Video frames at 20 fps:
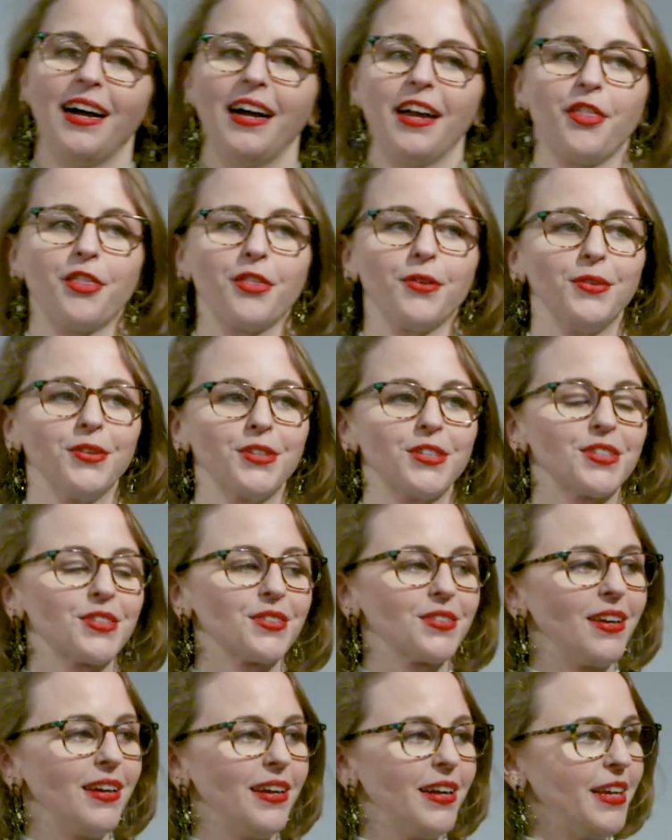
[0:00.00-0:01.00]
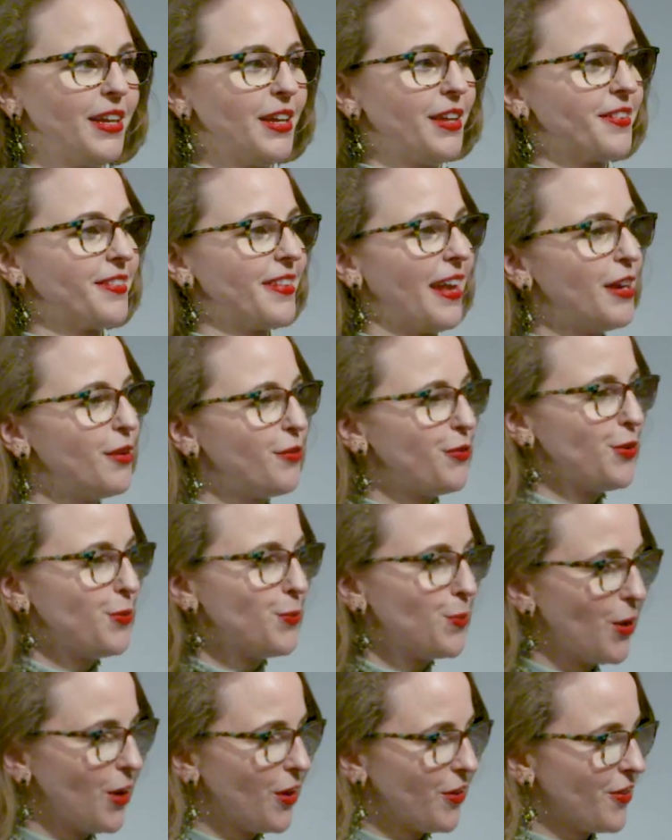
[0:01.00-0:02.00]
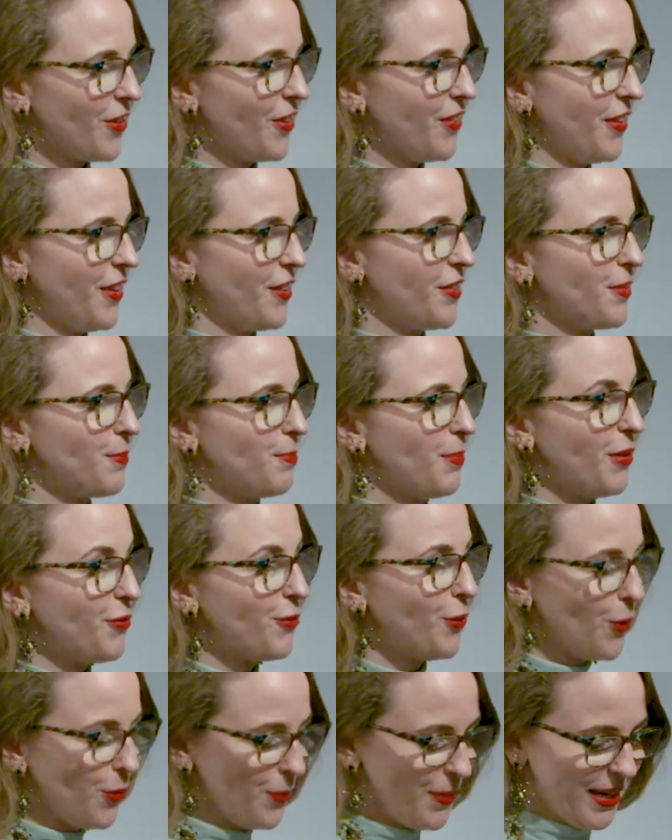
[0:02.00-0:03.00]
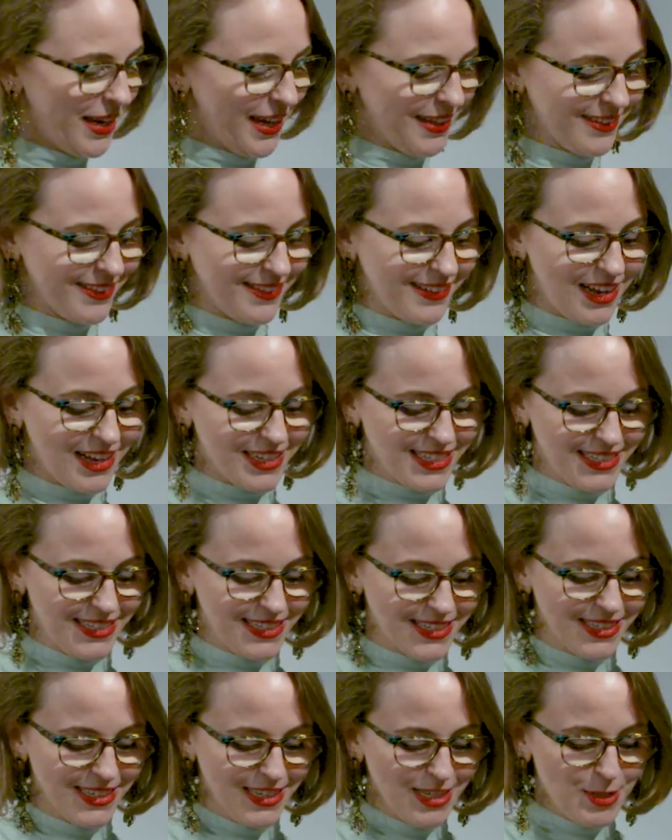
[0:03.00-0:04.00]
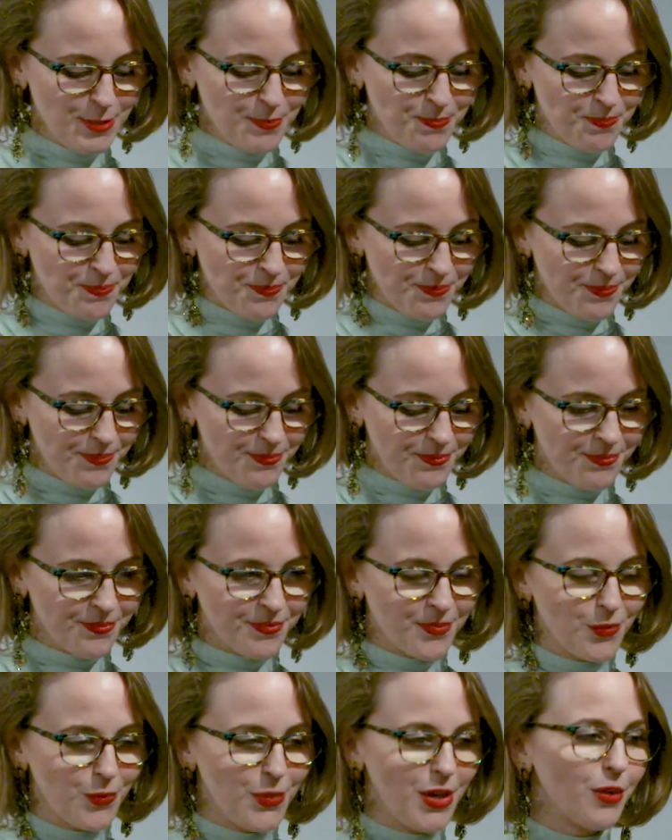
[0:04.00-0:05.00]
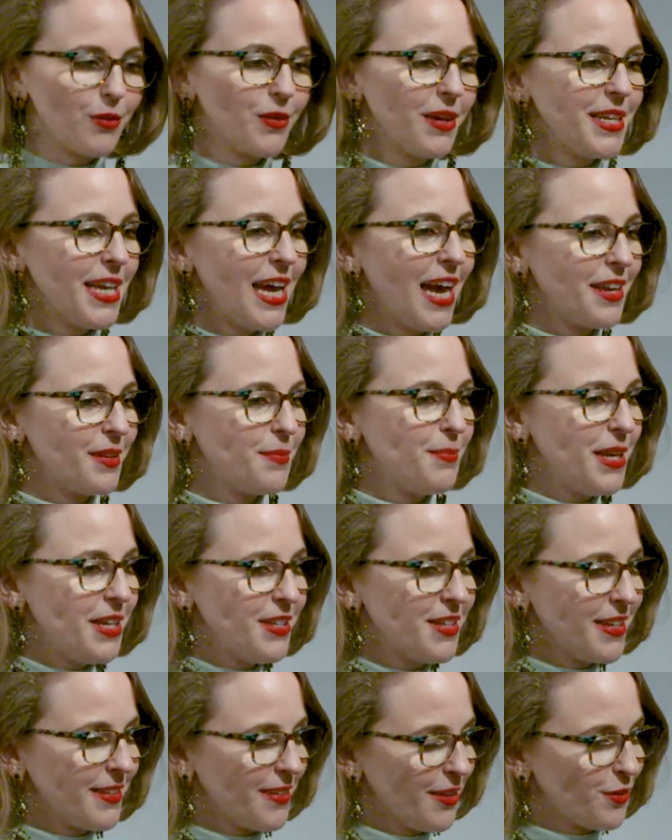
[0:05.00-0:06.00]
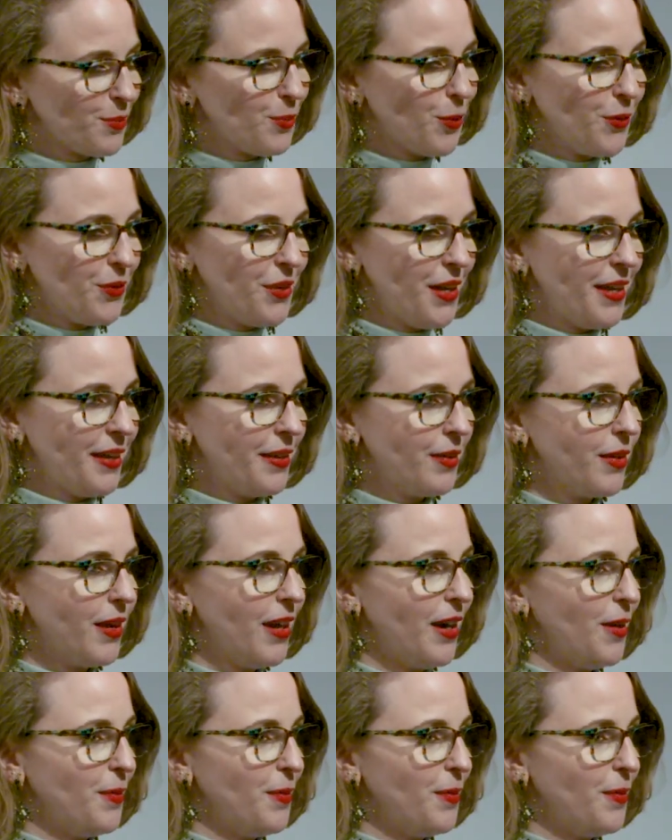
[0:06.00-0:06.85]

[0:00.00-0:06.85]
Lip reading: I thought I'd say a few words on this before we get started. We already had a meeting this morning